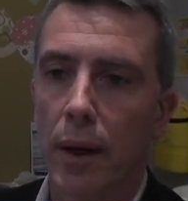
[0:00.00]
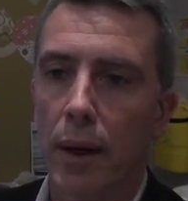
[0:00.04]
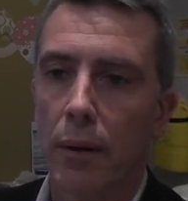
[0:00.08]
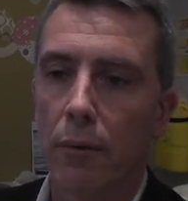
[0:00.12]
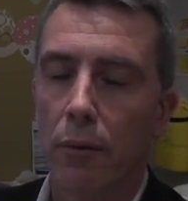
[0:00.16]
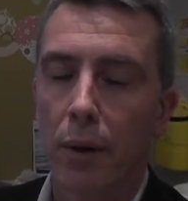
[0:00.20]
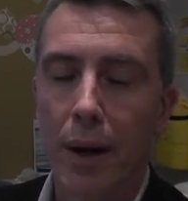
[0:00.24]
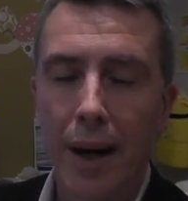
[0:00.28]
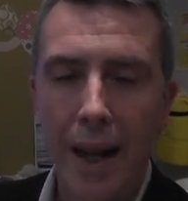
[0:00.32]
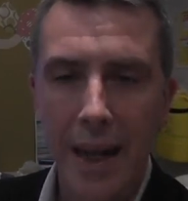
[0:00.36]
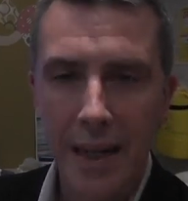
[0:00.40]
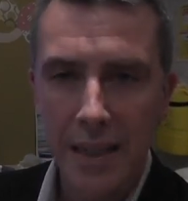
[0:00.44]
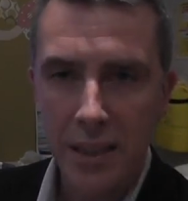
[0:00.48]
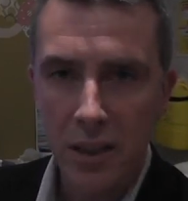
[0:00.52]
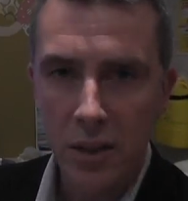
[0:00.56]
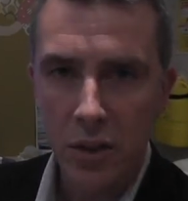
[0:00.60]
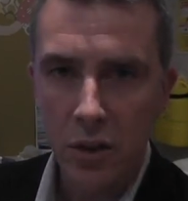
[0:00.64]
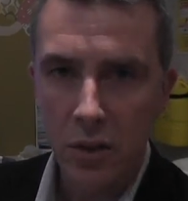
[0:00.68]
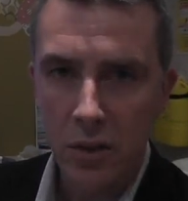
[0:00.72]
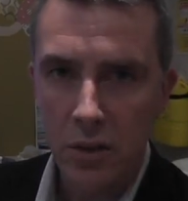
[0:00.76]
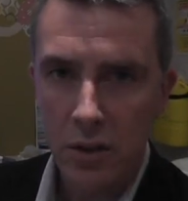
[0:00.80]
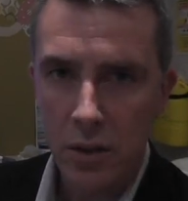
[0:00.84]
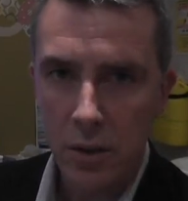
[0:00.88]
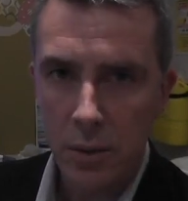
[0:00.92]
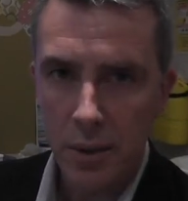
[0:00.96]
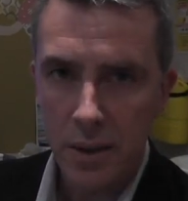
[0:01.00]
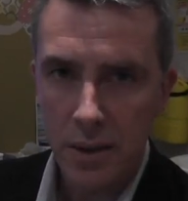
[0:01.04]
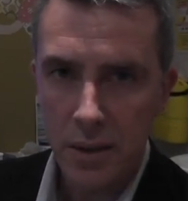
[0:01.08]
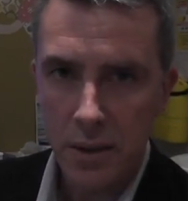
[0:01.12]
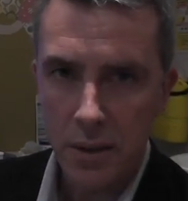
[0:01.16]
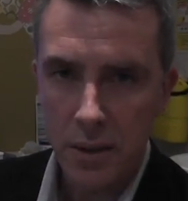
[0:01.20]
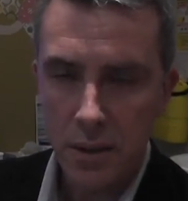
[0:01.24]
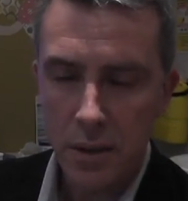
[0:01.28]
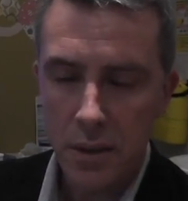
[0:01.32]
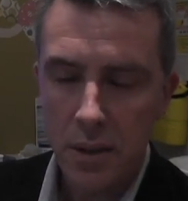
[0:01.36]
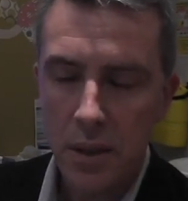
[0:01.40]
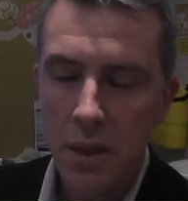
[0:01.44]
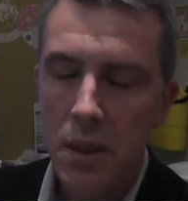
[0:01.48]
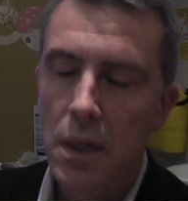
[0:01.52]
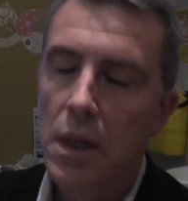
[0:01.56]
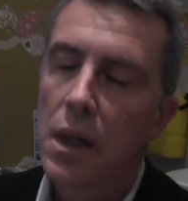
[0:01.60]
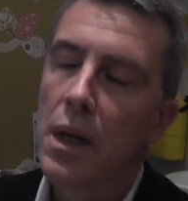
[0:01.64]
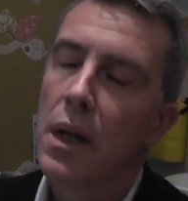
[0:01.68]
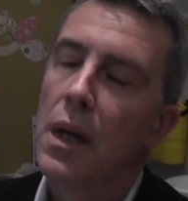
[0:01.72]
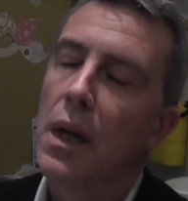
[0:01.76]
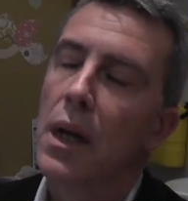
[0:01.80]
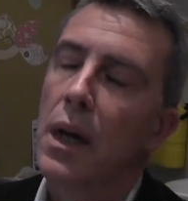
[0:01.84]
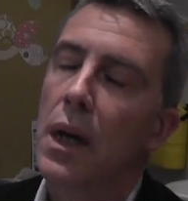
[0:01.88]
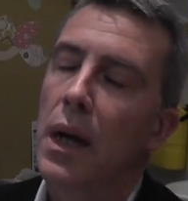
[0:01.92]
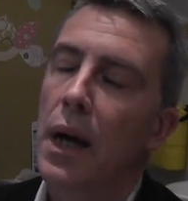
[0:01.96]
related consequences,
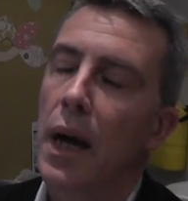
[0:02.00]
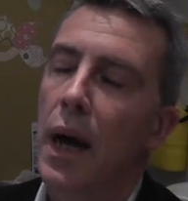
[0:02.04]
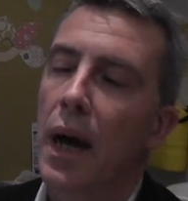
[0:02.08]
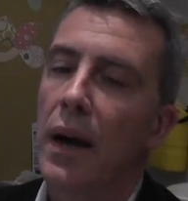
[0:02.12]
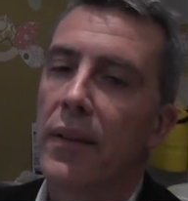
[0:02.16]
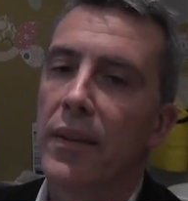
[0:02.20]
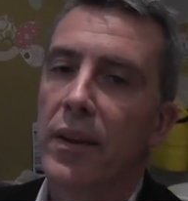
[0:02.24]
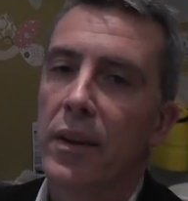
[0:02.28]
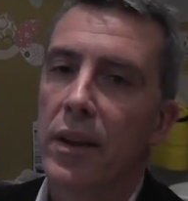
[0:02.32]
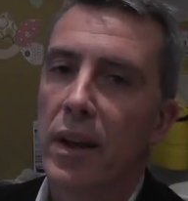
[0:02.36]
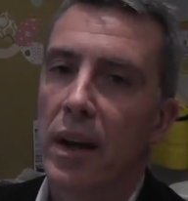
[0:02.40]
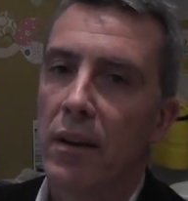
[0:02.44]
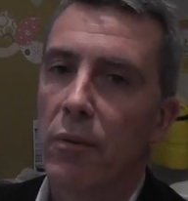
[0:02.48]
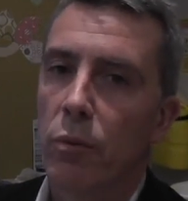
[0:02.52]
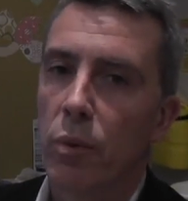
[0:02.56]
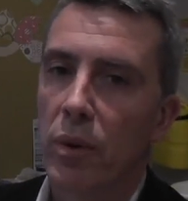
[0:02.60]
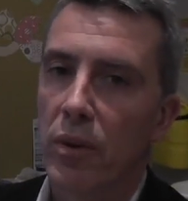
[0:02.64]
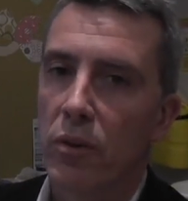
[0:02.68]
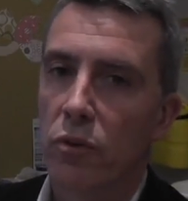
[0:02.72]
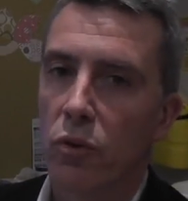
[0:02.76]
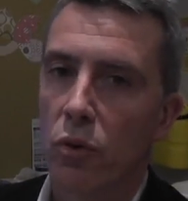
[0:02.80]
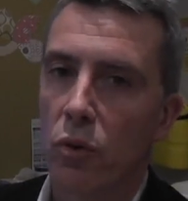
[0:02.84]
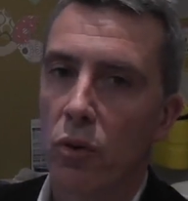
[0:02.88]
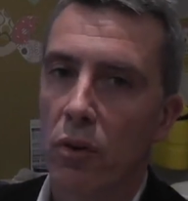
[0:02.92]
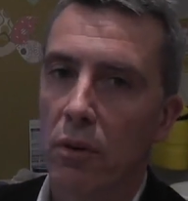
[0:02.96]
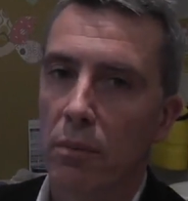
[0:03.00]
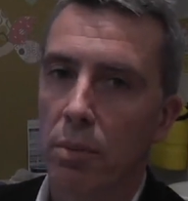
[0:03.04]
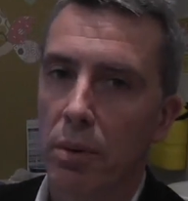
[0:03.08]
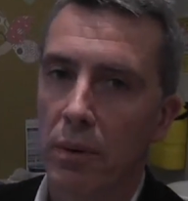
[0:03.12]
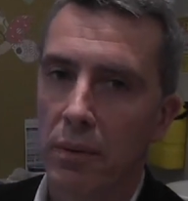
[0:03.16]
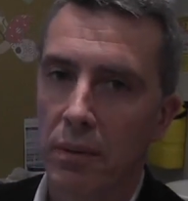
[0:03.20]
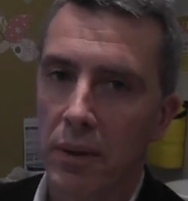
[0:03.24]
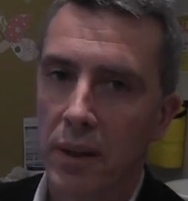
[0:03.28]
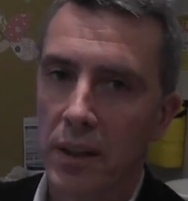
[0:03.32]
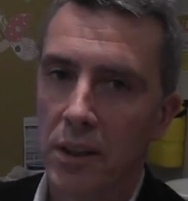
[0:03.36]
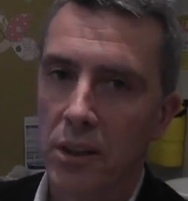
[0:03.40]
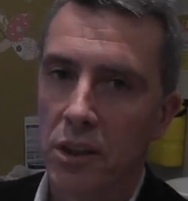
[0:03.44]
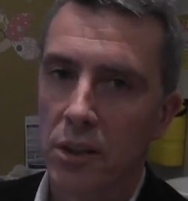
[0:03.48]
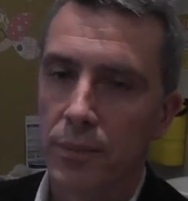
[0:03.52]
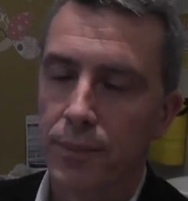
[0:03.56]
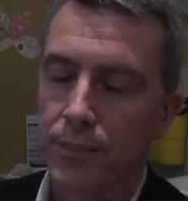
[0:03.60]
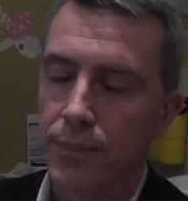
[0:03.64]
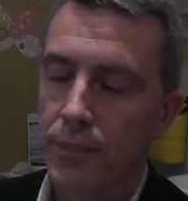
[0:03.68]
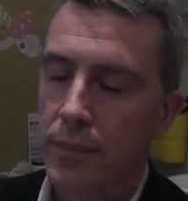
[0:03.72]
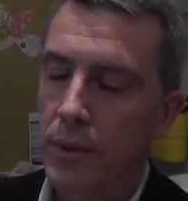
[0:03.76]
and then you have withdrawal privilege.